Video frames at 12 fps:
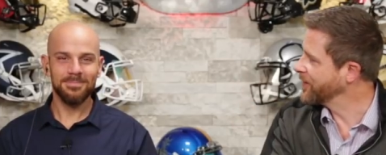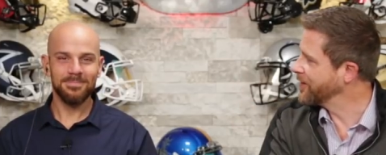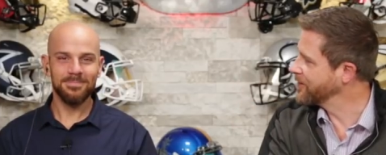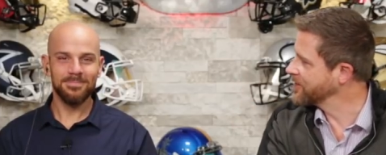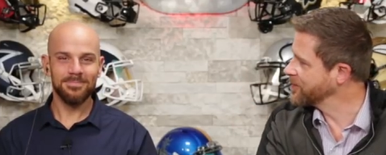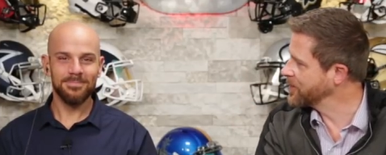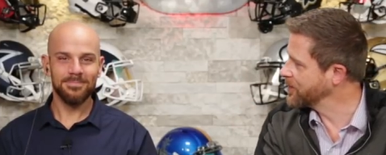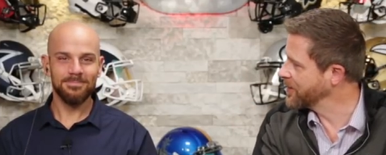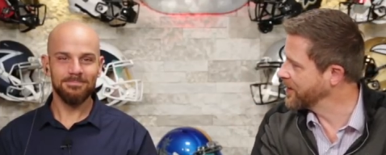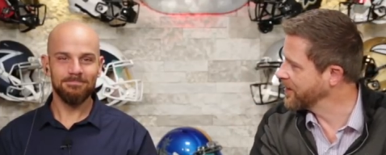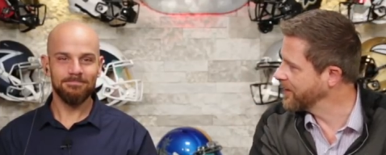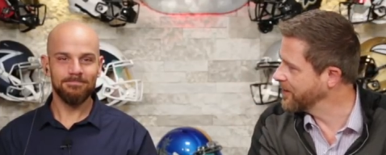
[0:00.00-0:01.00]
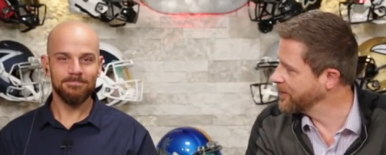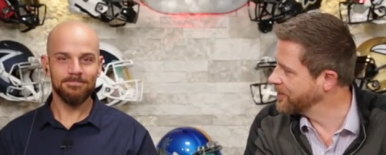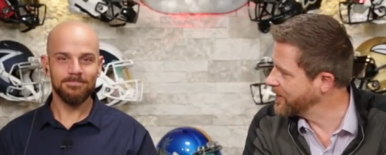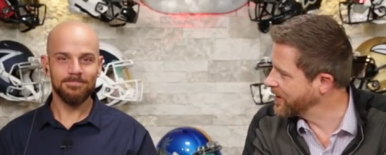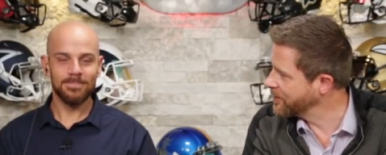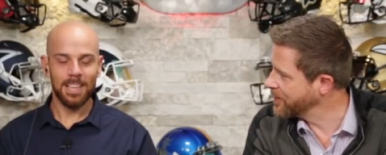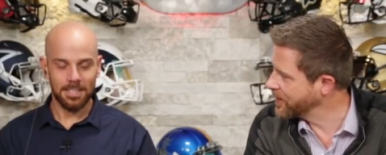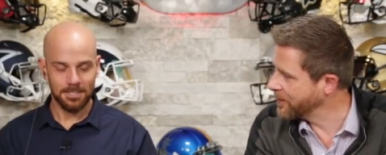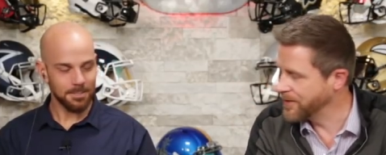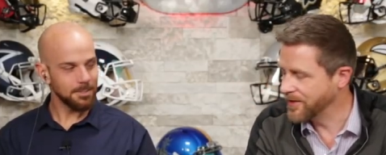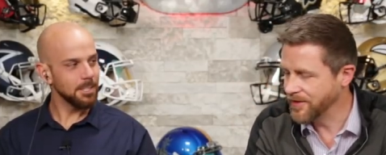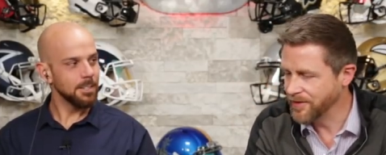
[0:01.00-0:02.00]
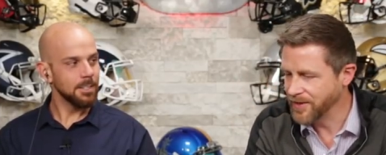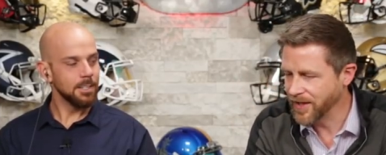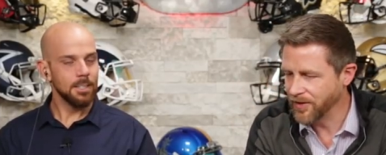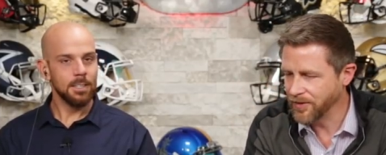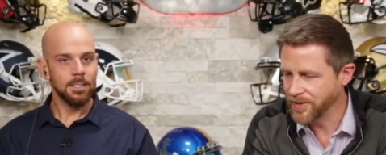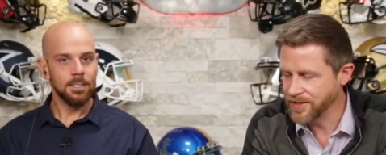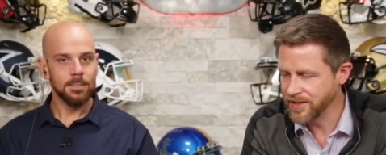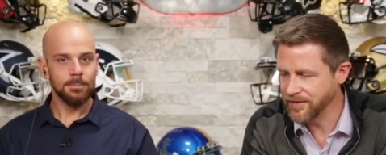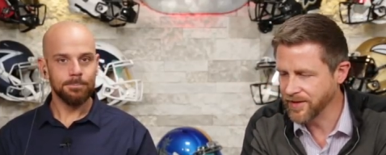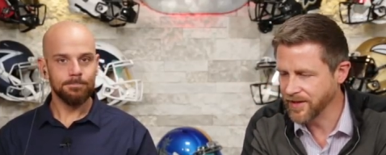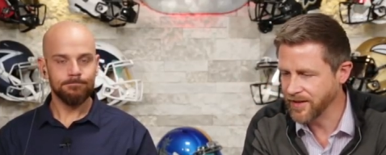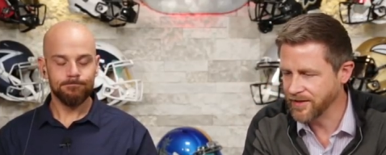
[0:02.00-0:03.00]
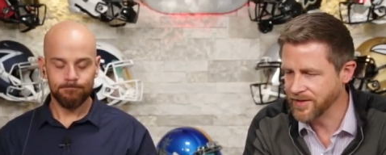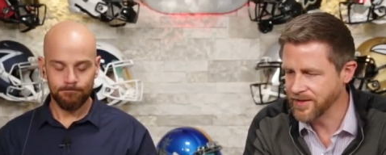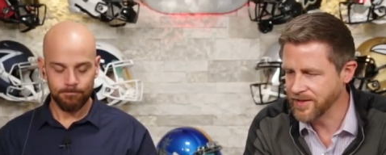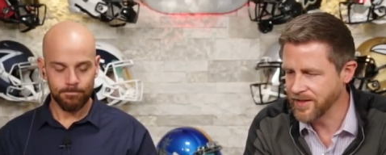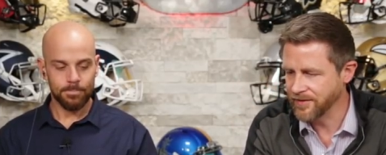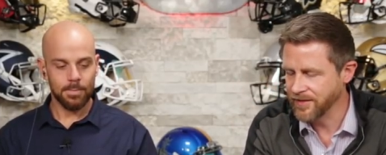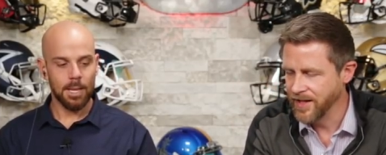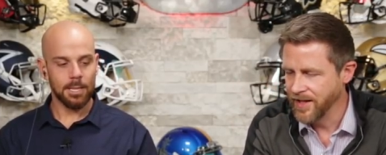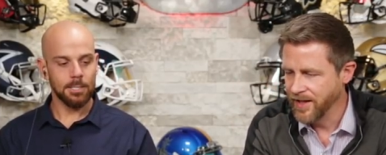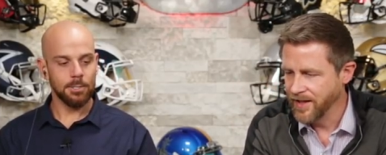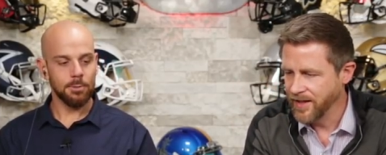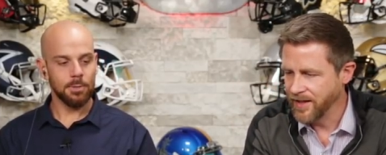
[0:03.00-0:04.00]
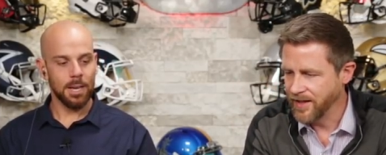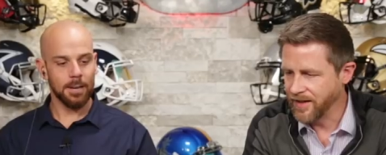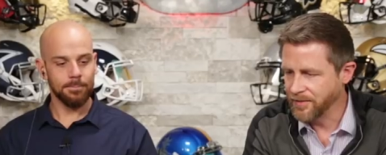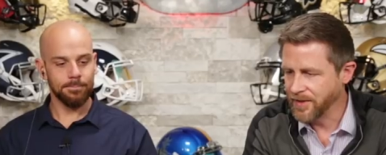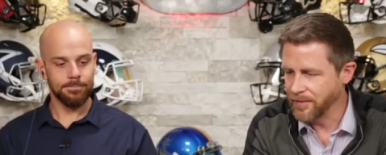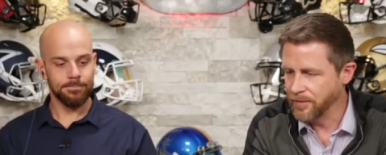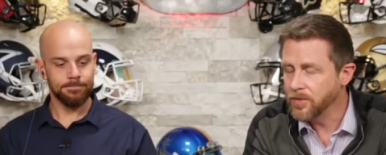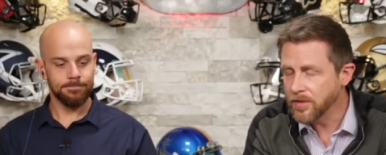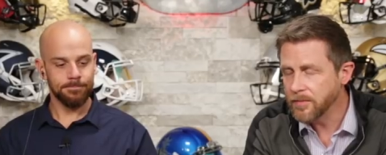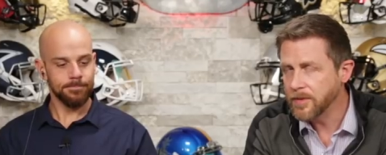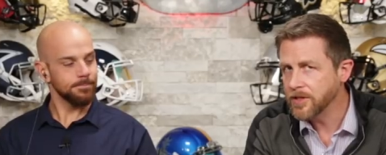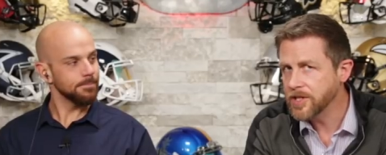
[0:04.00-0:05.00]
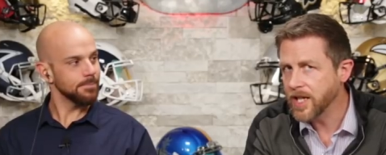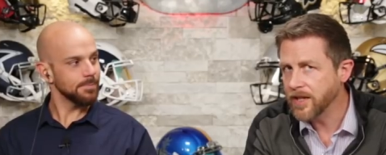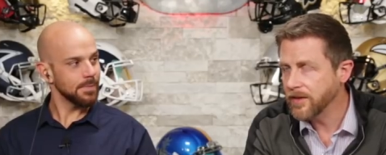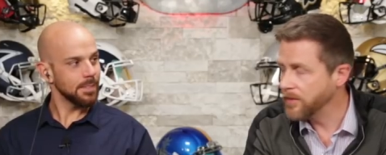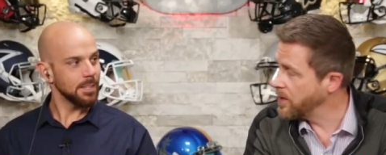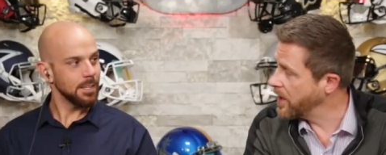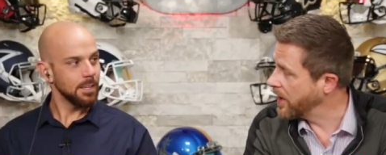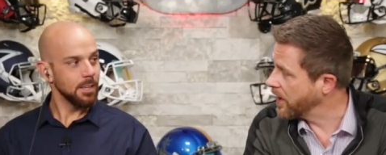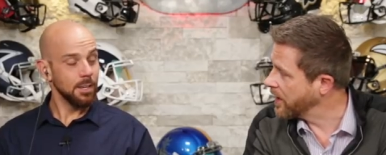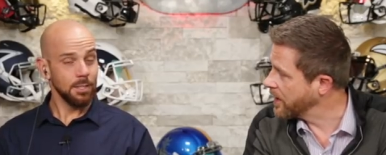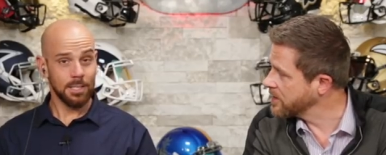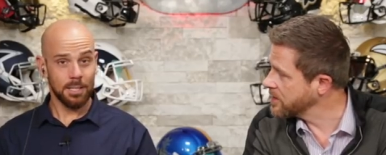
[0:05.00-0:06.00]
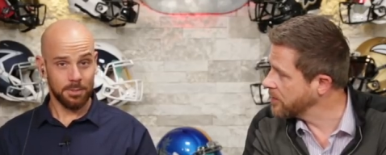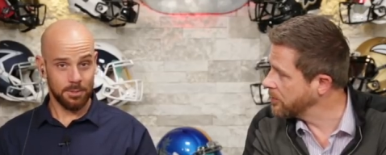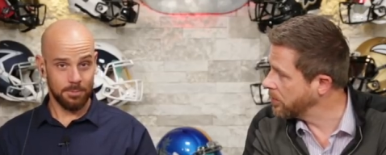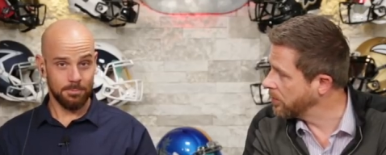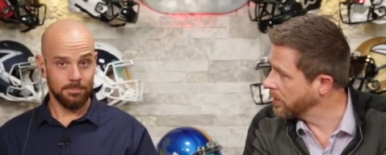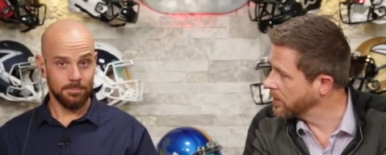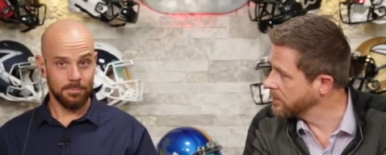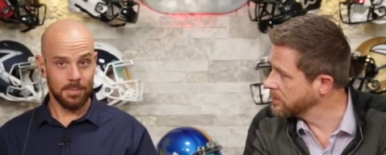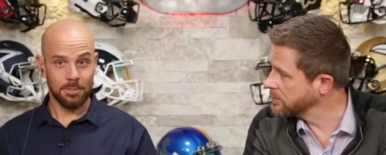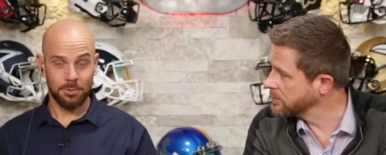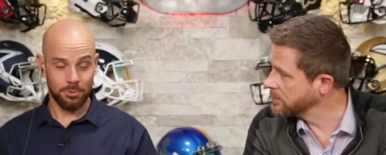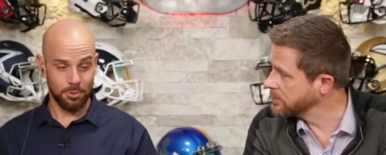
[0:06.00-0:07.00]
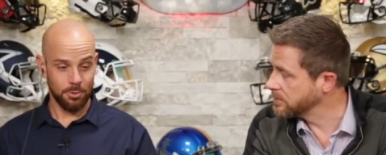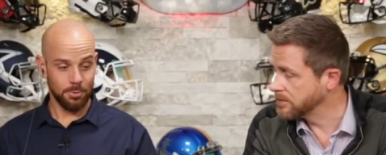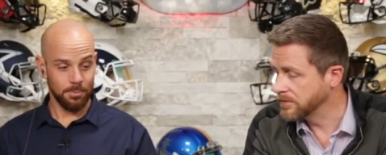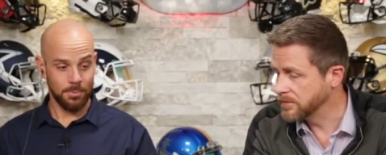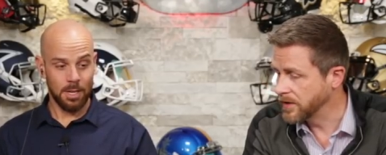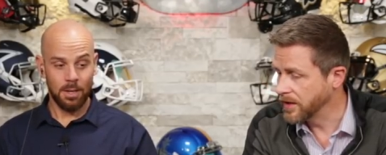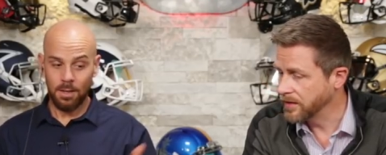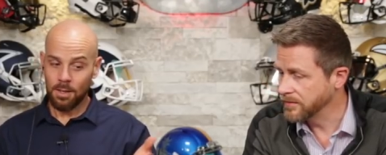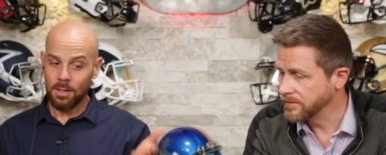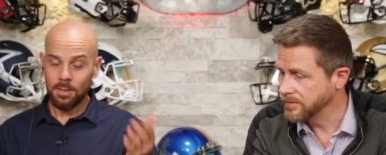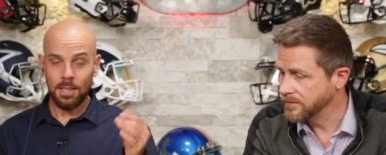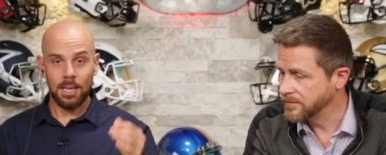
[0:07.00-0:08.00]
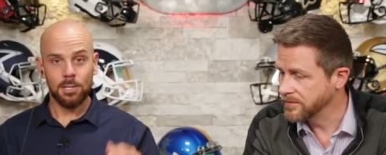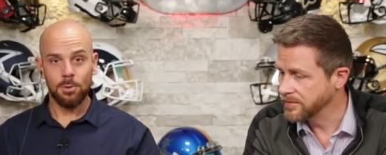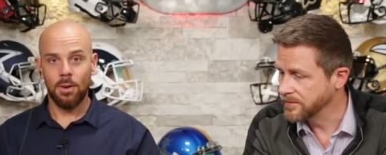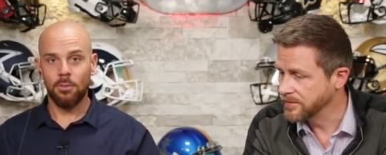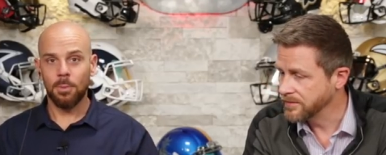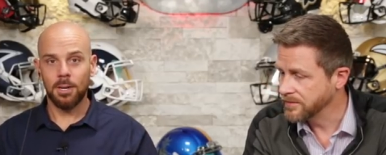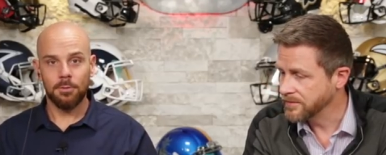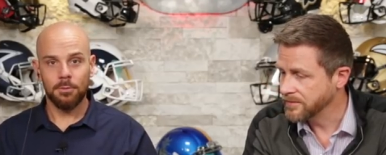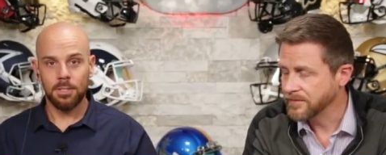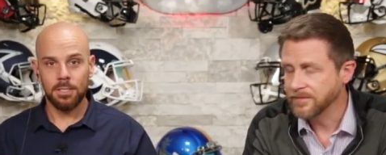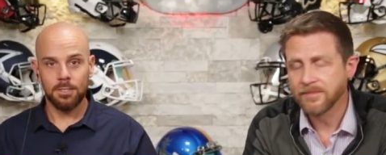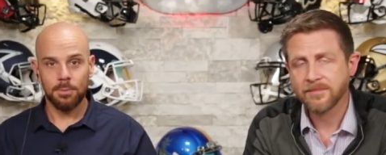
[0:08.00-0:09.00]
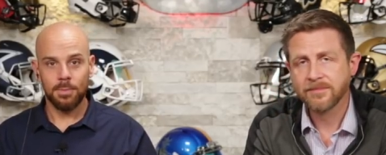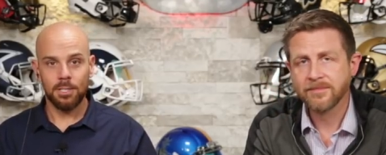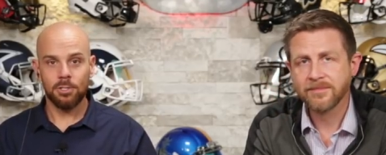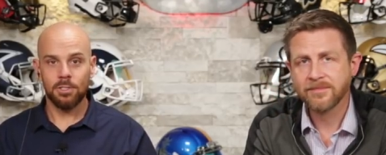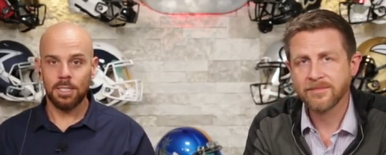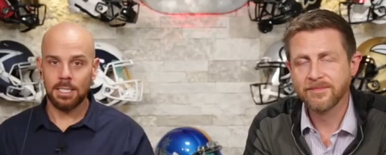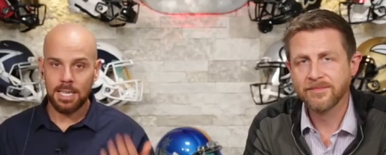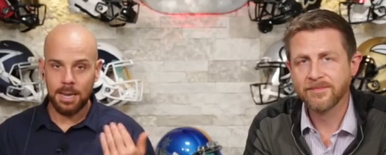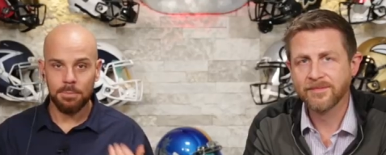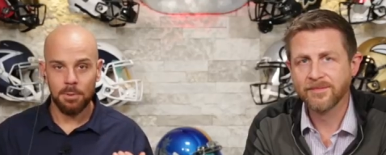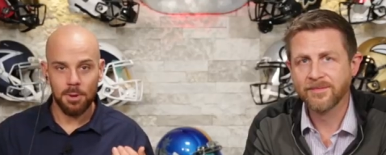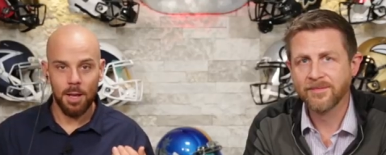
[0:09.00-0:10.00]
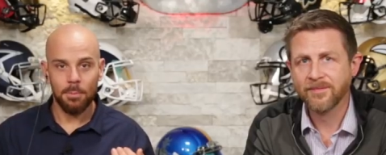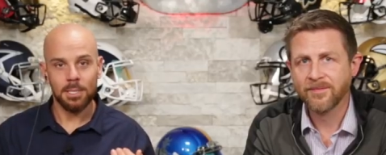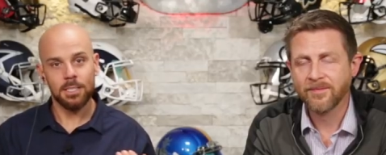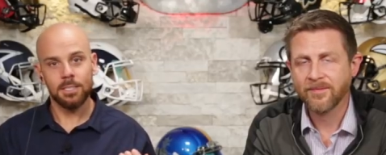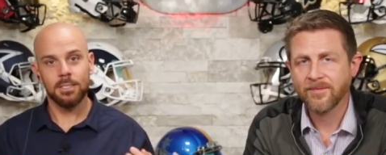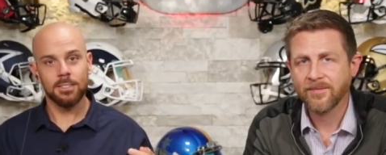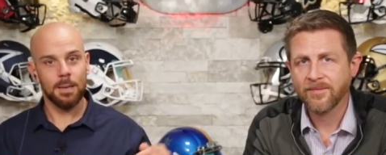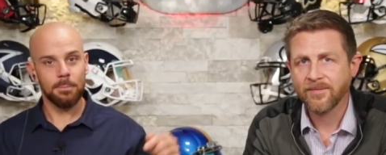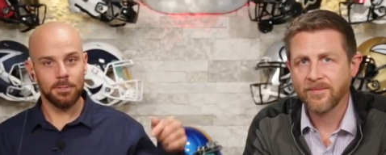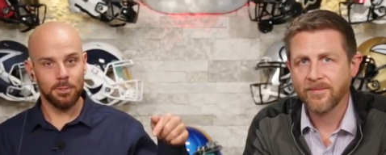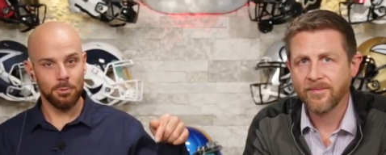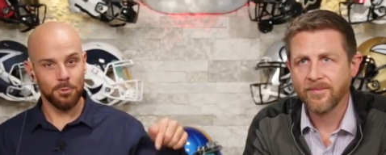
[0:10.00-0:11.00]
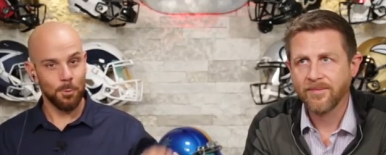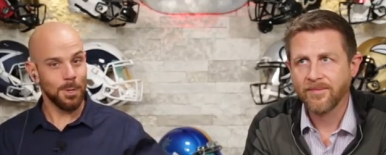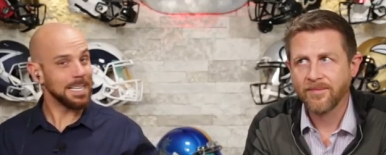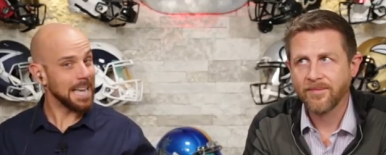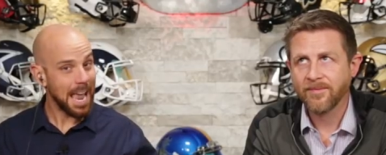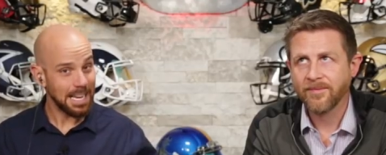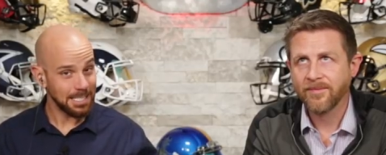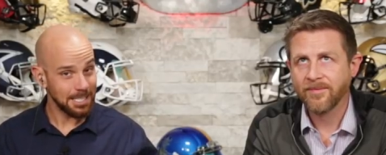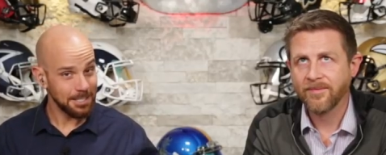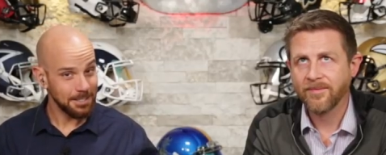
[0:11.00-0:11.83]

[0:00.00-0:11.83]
Speaker 1: below somewhere where they can go and they can yes. pick up their own. We got a whole bunch of different colors and stuff. I can do that. Um, we got more merch on the way
Speaker 2: at yes, some point. That's true. Yeah. Thank you everybody for these submissions and keep them coming. This is episode 28